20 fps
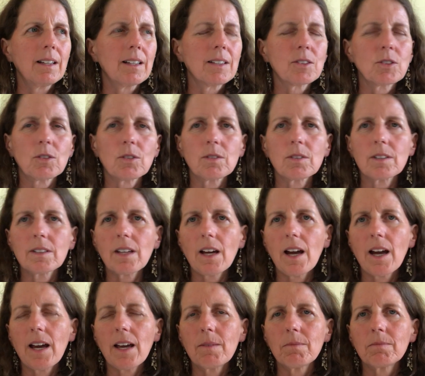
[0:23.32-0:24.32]
a certain
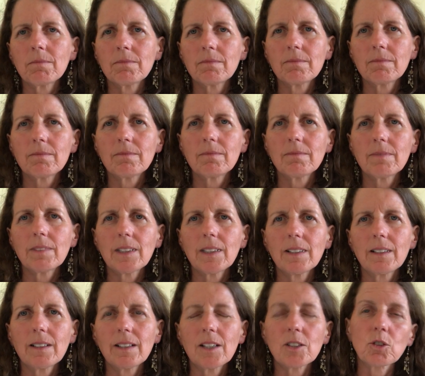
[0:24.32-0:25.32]
time,
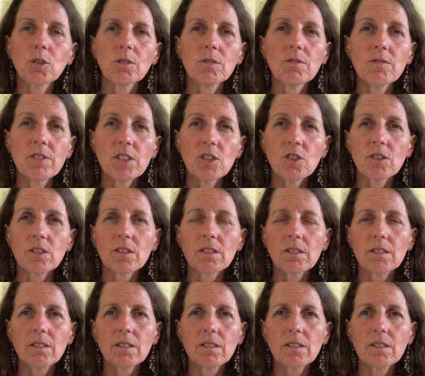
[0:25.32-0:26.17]
a certain vision.